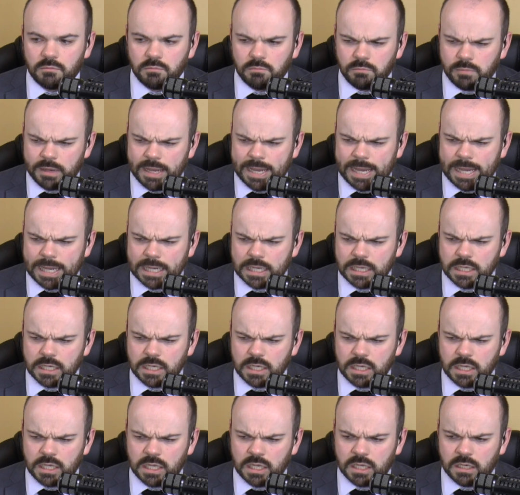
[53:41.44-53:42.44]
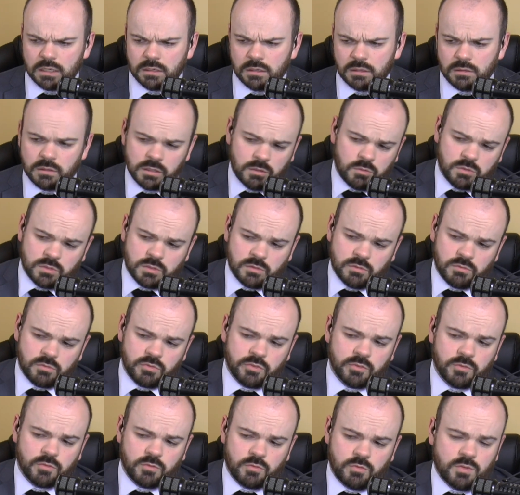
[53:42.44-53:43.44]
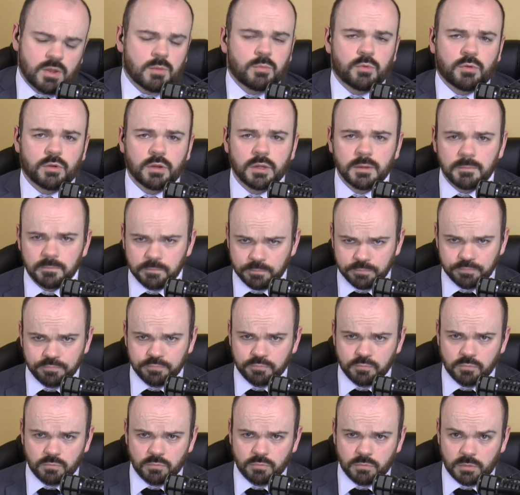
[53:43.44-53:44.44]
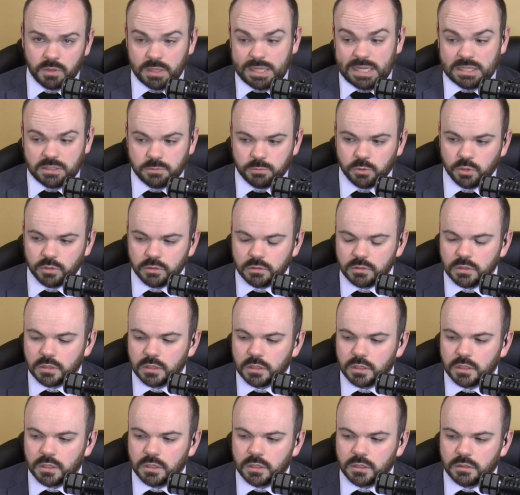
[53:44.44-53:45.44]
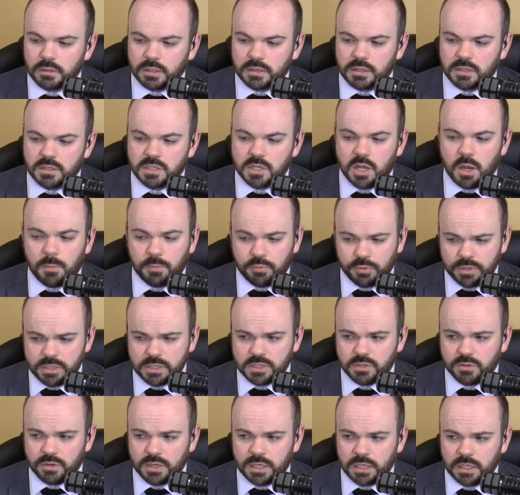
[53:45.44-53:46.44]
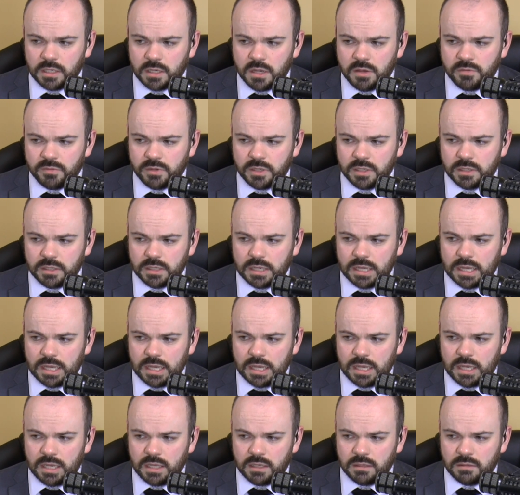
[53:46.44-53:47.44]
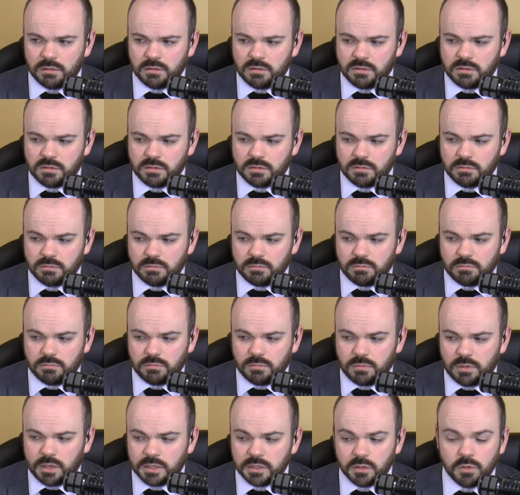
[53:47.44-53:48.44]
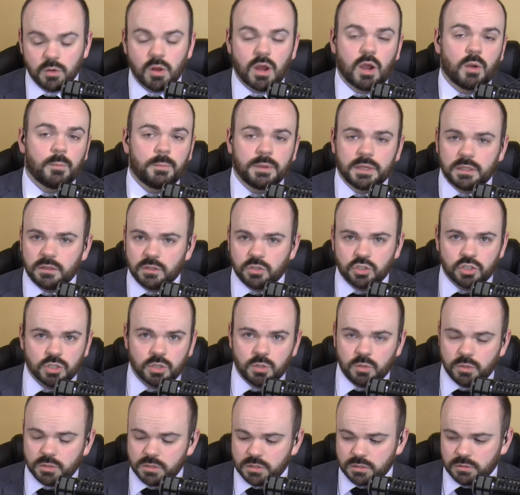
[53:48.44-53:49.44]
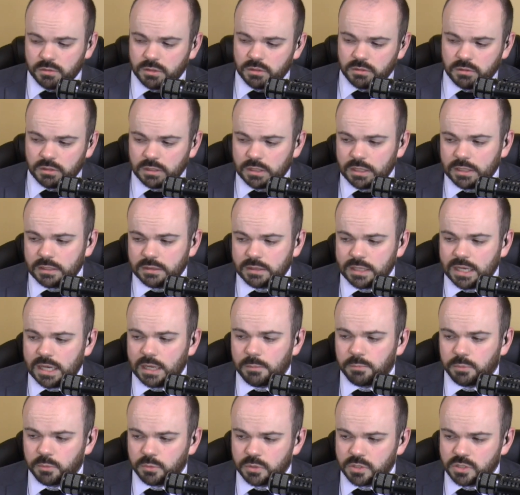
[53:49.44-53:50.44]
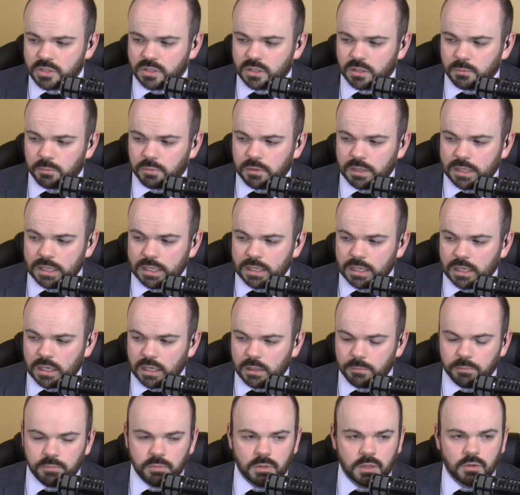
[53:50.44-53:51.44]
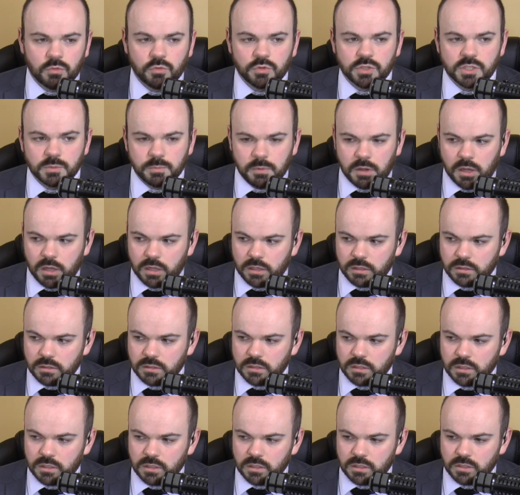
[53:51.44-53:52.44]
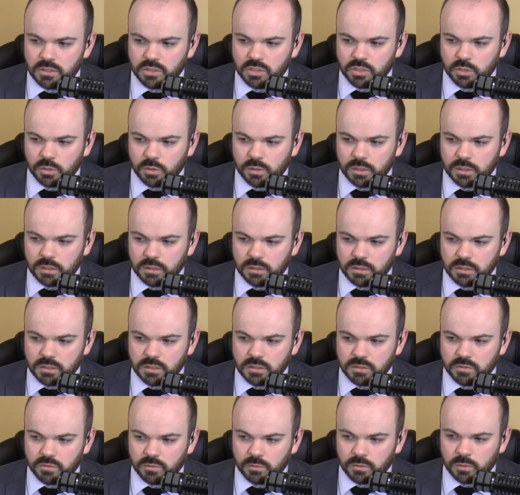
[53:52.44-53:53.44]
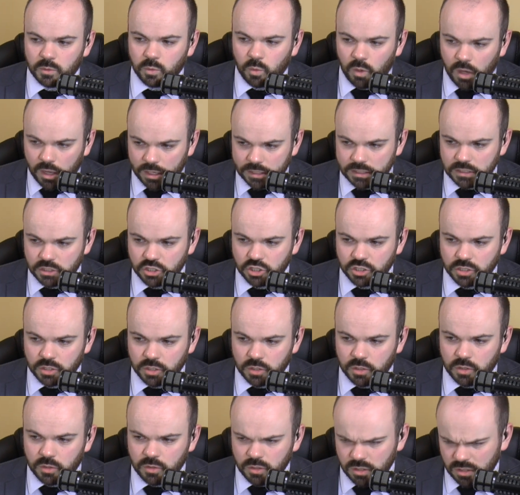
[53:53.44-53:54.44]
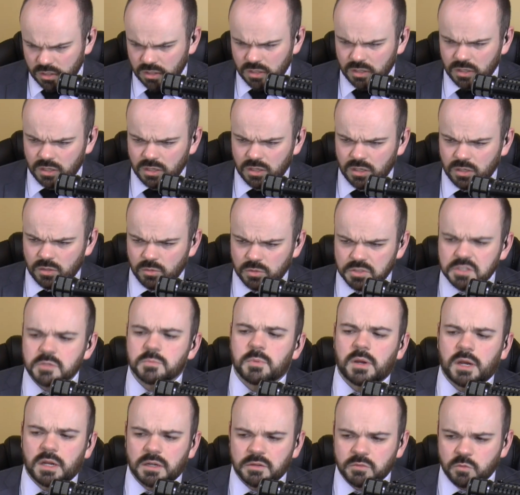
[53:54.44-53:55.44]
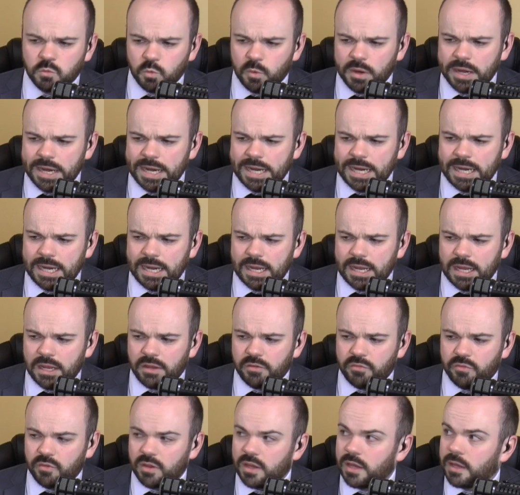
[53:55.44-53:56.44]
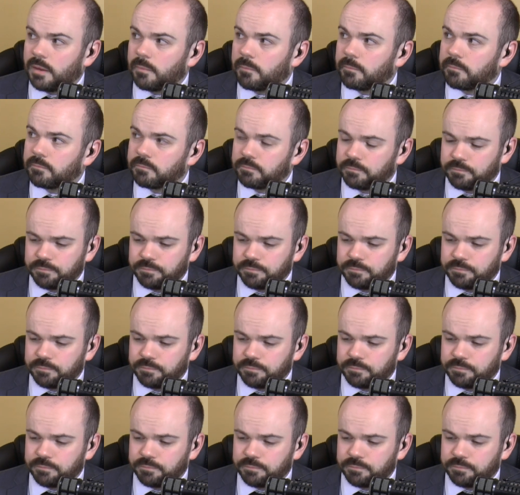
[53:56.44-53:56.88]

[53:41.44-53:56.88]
back in, I think it was in February, last month, that they saw a pre-screening of it. And I don't know how big the show is or anything like that, but we're just going to play a clip and respond to it. This is from The Wally Show, which is part of Way FM.